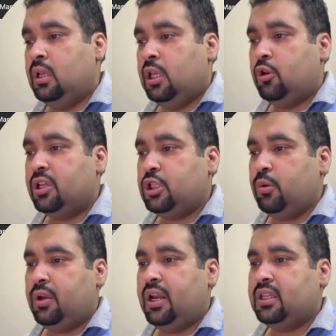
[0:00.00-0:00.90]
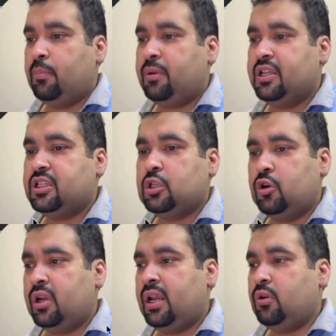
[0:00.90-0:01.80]
You can see over here the page is
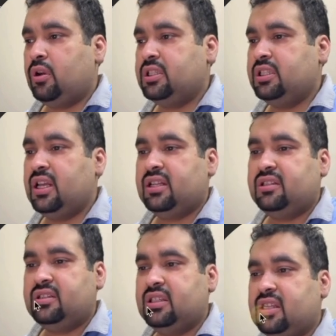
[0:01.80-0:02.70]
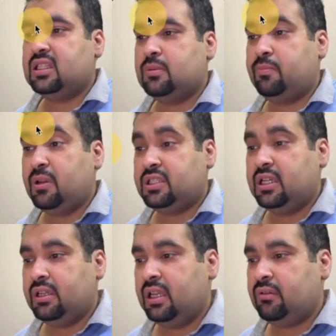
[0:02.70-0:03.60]
loaded. You can see that this is a special
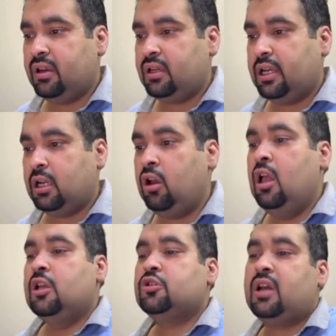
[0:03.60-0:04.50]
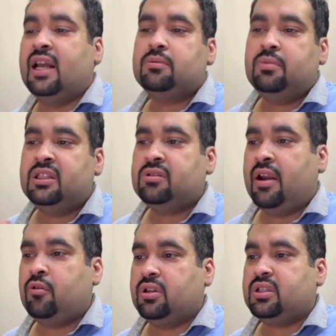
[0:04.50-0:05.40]
deal running right now. So guys, please try
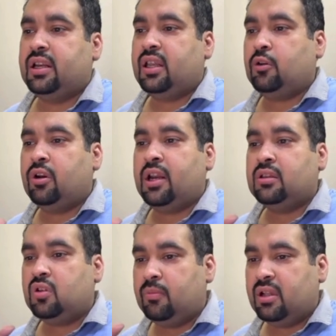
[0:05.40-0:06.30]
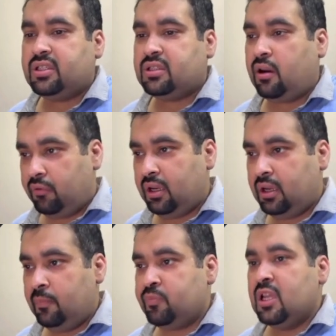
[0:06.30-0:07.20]
to understand that you're getting 3 months extra free.
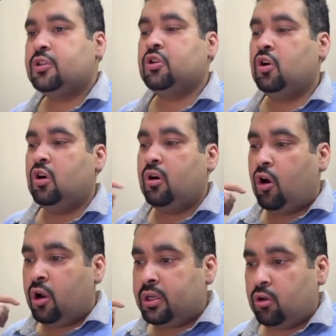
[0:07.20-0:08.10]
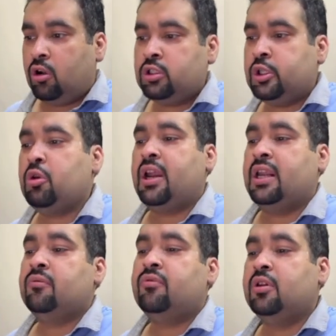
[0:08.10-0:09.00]
So on also you're
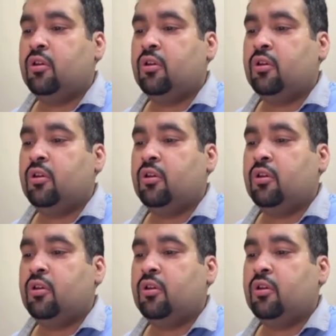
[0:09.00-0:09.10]
getting your